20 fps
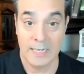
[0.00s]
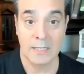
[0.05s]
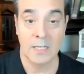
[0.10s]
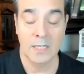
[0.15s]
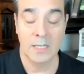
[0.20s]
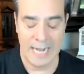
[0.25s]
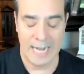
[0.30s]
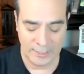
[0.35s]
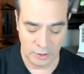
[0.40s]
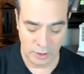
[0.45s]

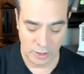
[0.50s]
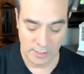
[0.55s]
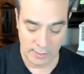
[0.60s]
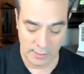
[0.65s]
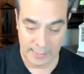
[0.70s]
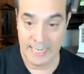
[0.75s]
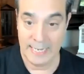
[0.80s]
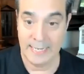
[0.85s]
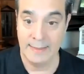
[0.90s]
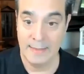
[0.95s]

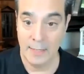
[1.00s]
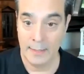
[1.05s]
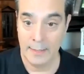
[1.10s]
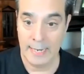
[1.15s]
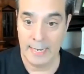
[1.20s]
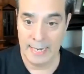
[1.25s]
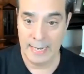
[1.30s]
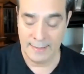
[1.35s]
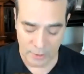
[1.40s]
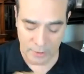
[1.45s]
connections in the
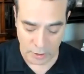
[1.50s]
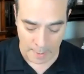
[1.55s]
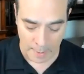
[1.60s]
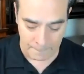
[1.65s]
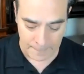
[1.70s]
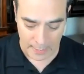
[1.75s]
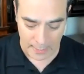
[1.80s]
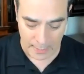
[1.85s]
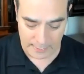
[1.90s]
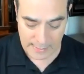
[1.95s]
in the
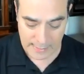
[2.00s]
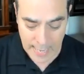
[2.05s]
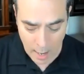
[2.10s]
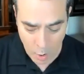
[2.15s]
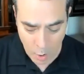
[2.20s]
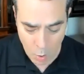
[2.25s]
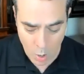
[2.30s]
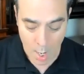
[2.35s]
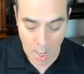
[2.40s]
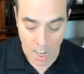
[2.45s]
chat box
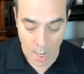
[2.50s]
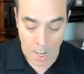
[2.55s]
now